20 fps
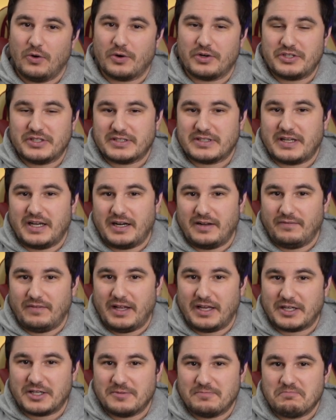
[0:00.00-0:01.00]
or just kind
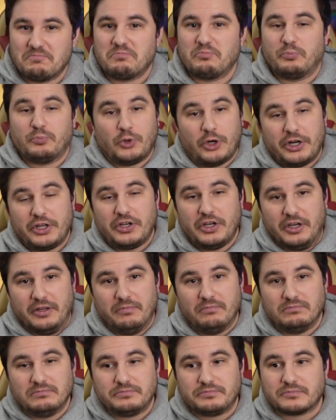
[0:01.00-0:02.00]
of like pretty
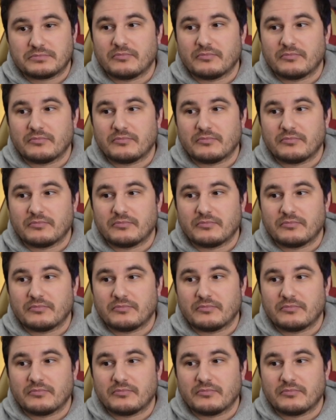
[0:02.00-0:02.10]
good,